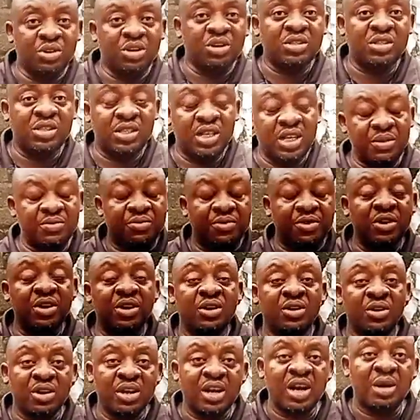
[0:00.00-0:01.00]
not stay for a
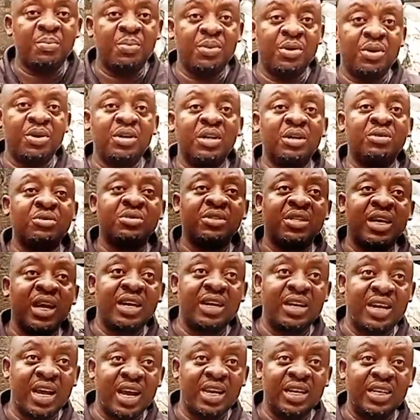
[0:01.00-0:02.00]
longer period. They will
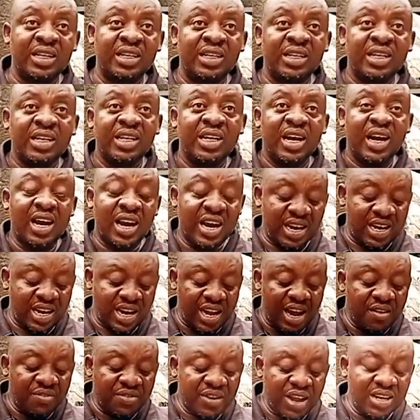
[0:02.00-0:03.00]
start dying. And
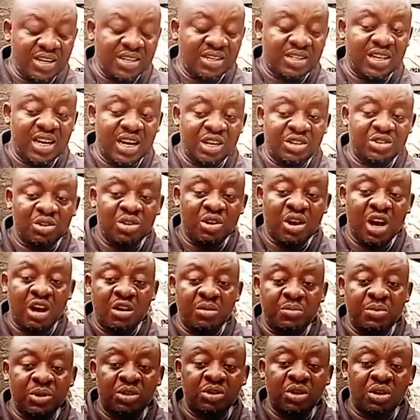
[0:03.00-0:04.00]
after this lecture,
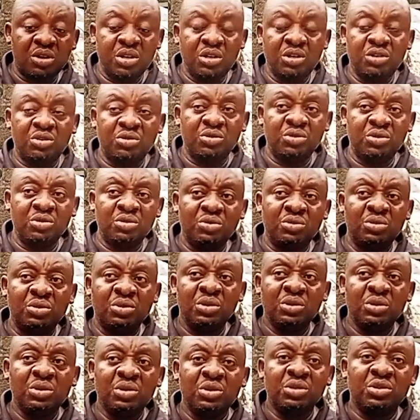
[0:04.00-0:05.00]
I'll be talking to you
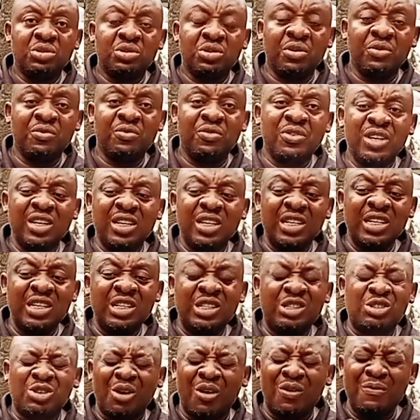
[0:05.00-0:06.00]
some
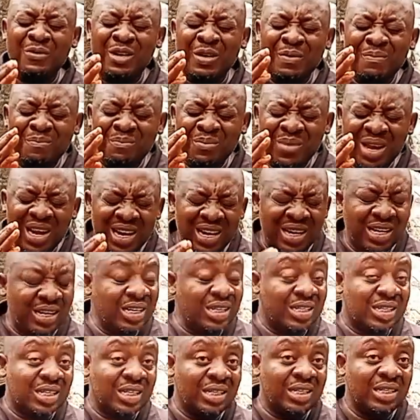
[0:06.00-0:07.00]
the main
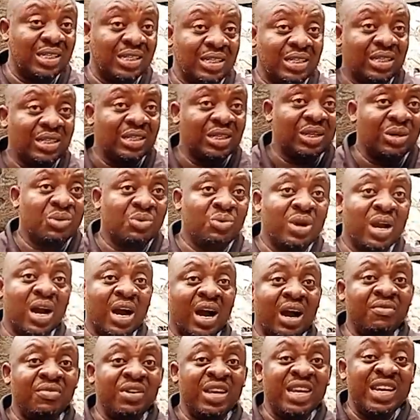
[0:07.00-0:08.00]
reason we
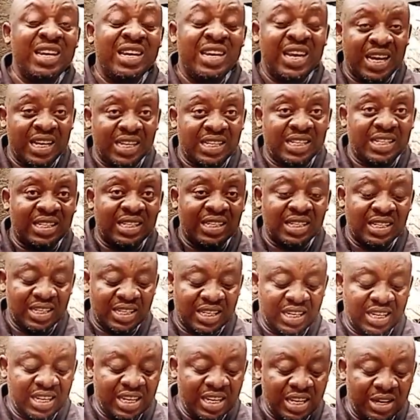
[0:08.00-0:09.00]
are having death
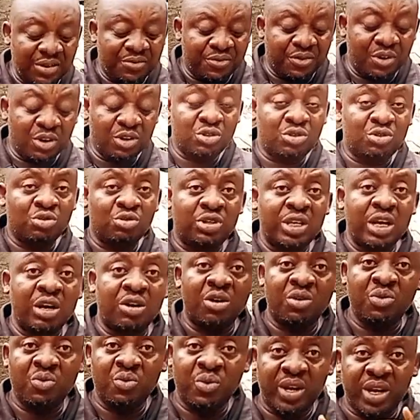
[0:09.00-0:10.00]
in the first to
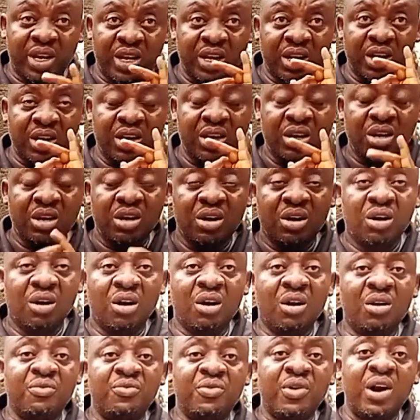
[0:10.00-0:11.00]
second week
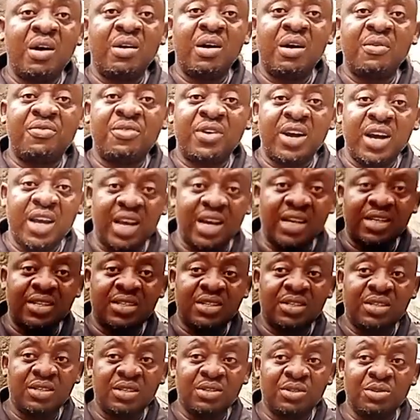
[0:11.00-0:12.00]
of our
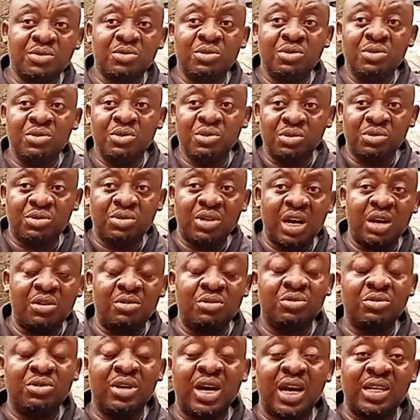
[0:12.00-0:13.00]
fryers. So note, I
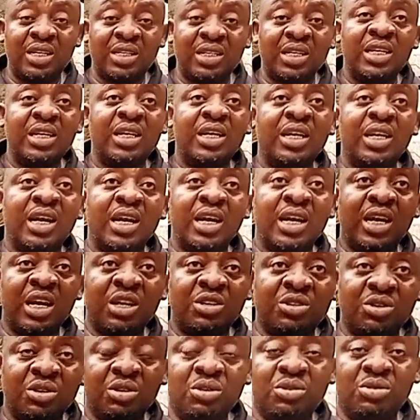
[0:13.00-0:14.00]
will do that
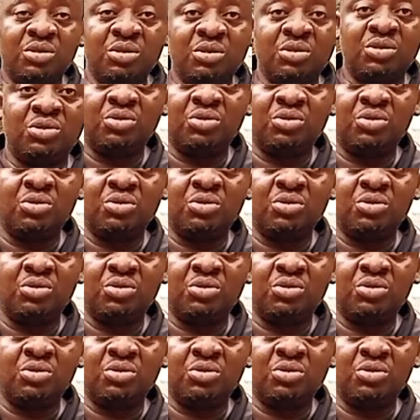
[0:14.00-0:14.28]
lecture to you